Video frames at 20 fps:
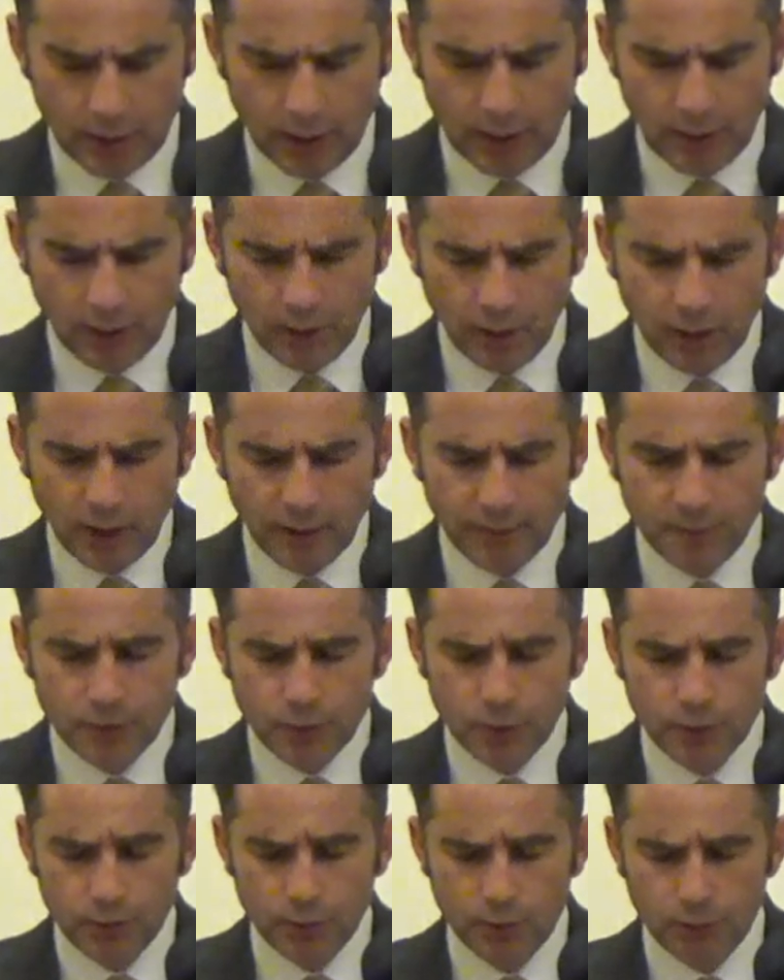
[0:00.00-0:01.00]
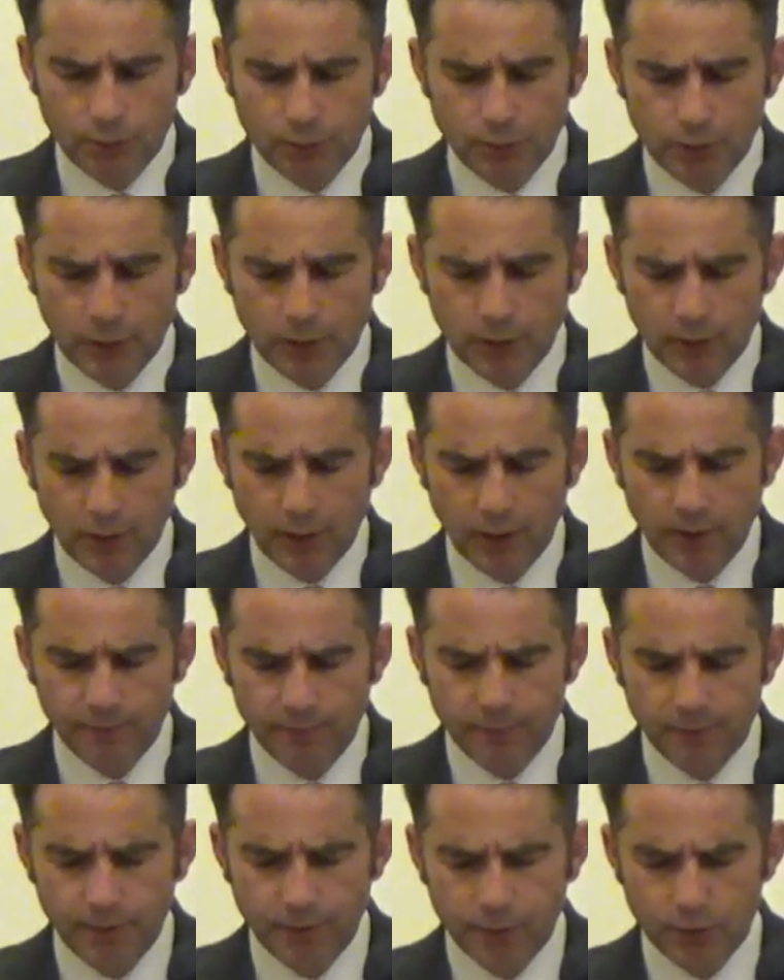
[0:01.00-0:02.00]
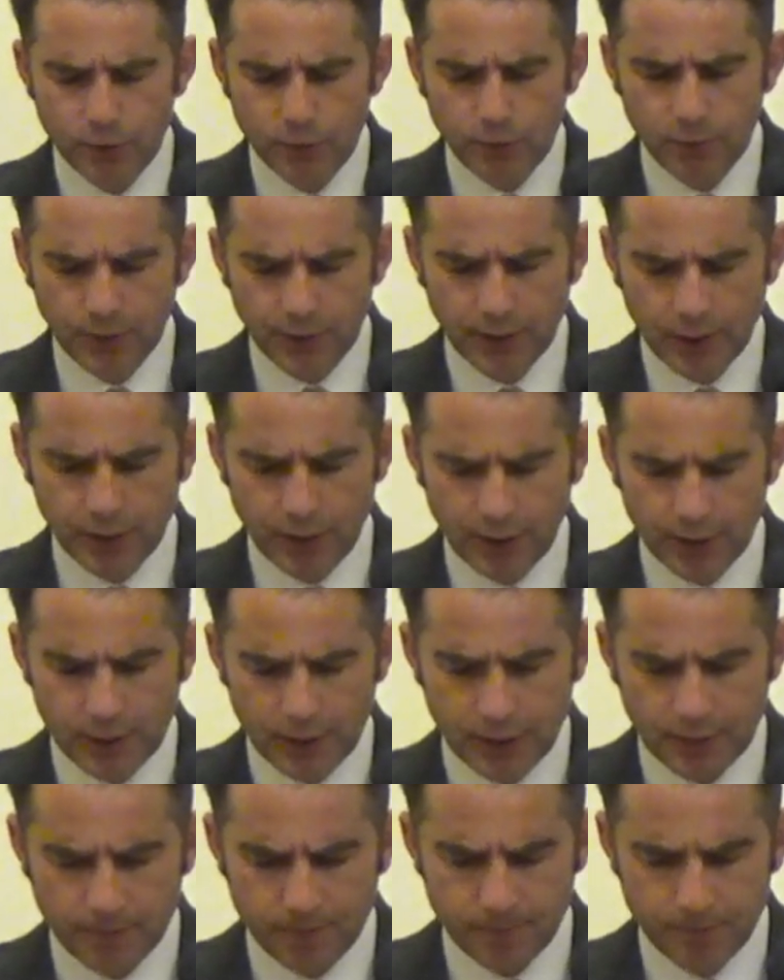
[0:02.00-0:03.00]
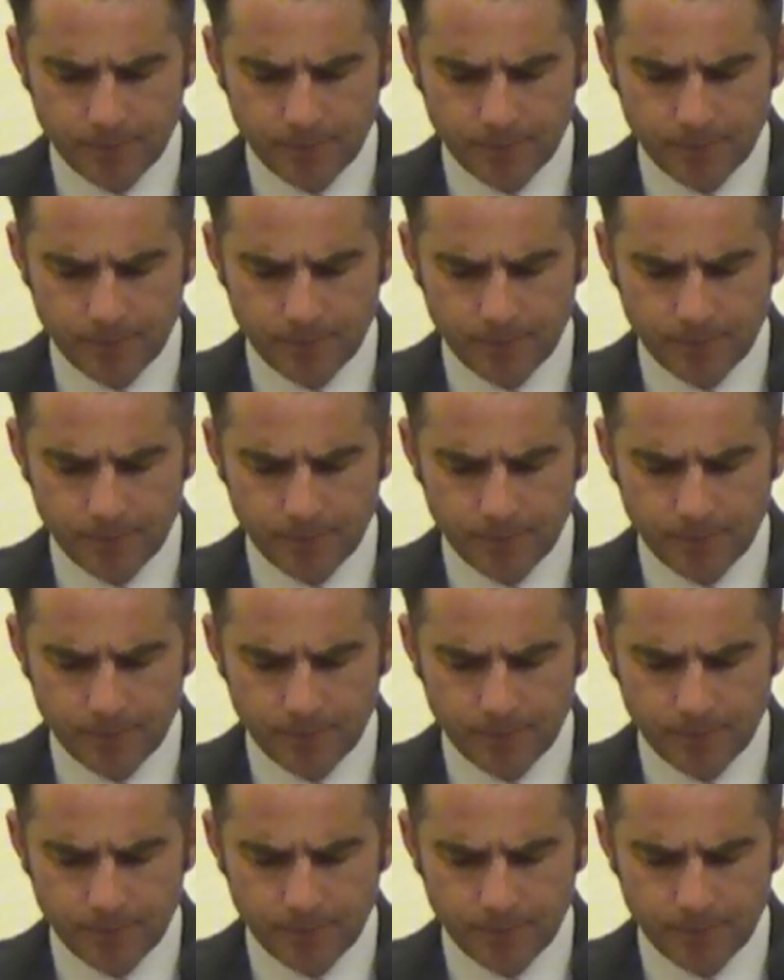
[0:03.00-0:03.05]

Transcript: in love to you and love to one another.